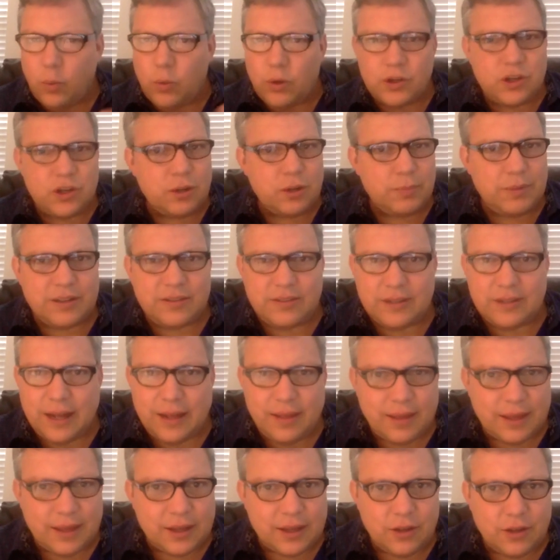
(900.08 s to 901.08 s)
want you to miss
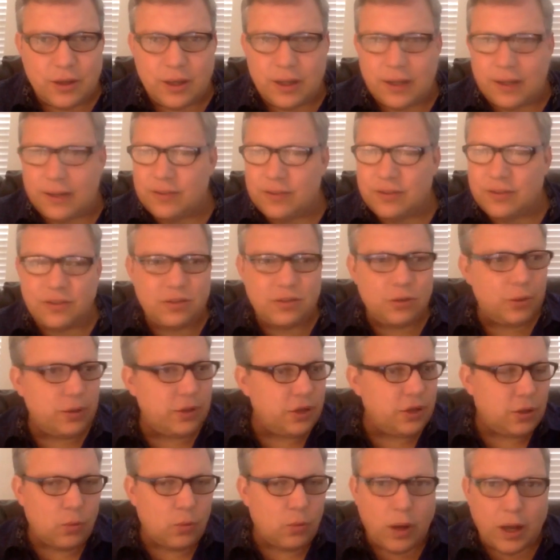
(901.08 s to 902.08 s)
anything. You can listen to it.
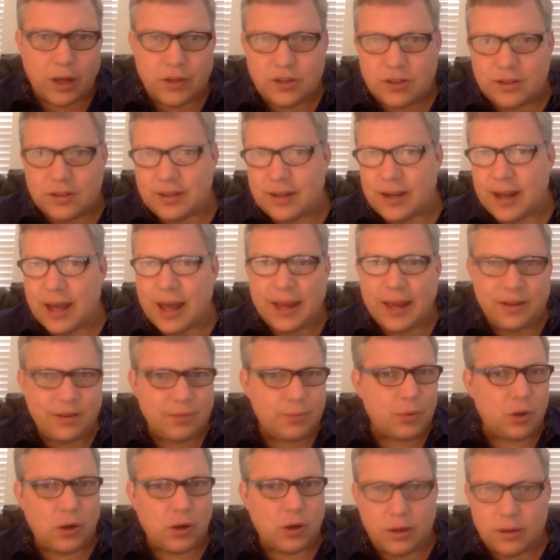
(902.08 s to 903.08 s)
You can watch it tonight,
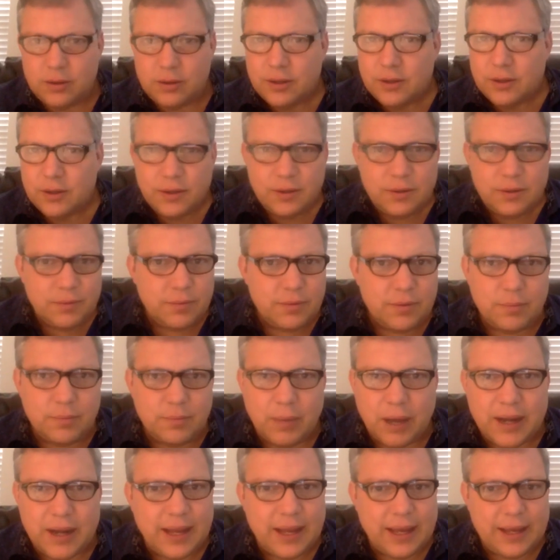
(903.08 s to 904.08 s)
tomorrow,
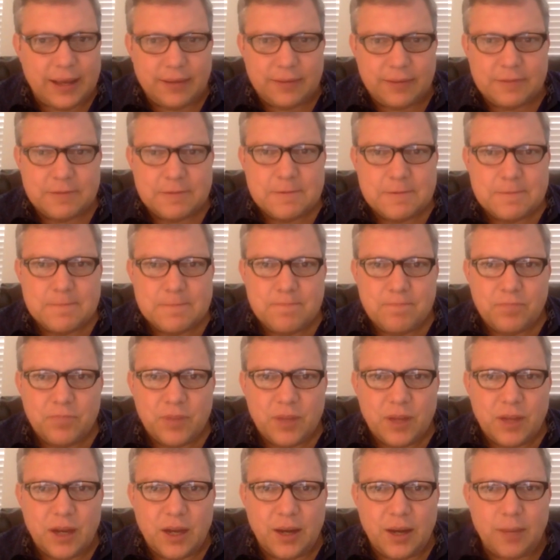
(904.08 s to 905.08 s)
Monday.
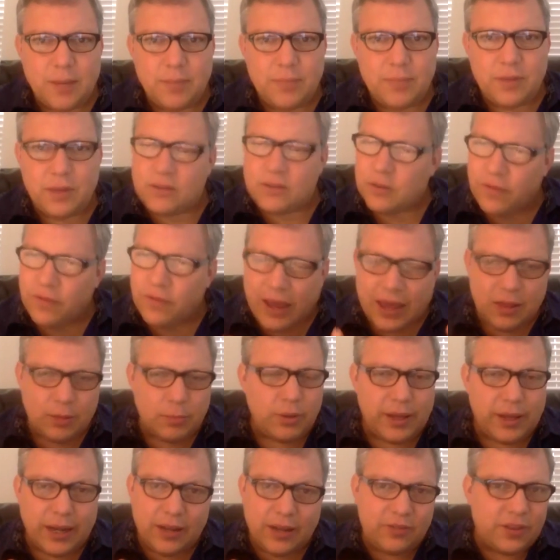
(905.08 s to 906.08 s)
It's
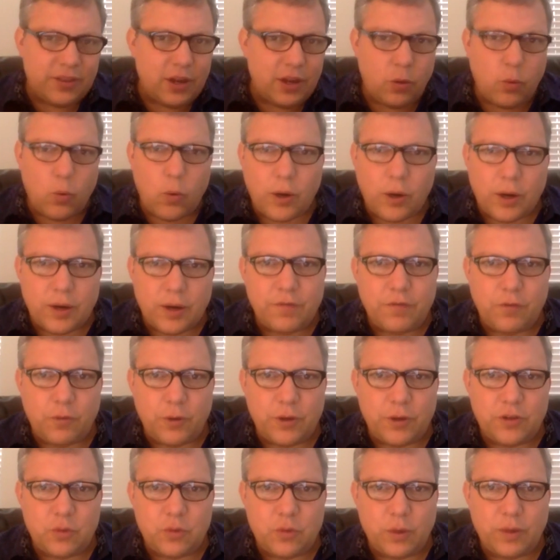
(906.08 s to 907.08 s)
available and it's there working
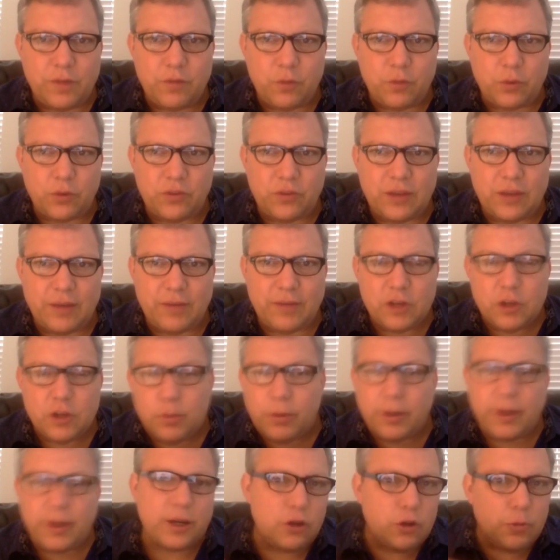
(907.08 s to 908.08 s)
for you 24/7. You
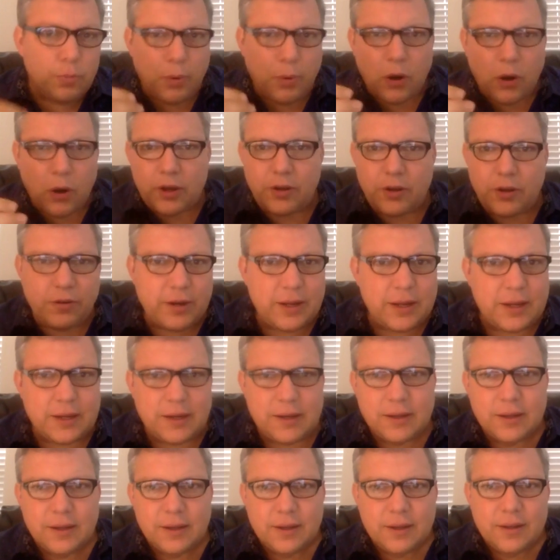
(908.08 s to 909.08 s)
bring a new partner
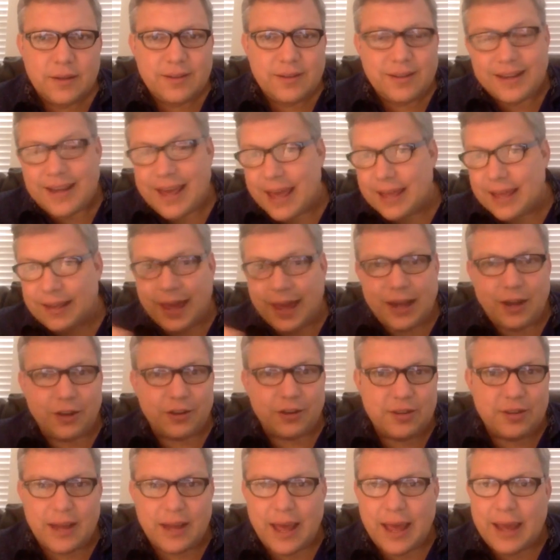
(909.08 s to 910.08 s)
in today, later
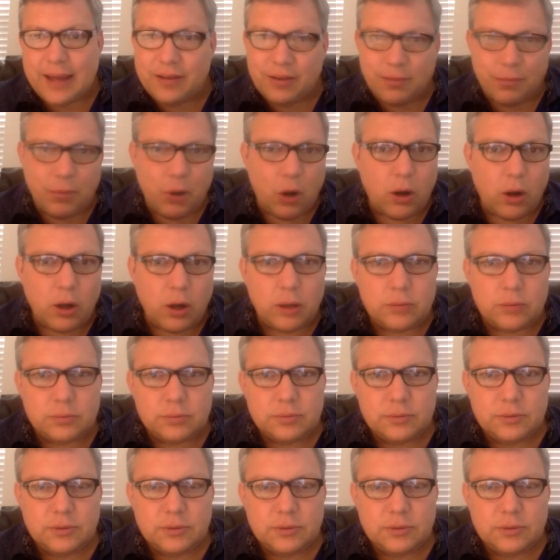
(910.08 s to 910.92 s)
today, tomorrow.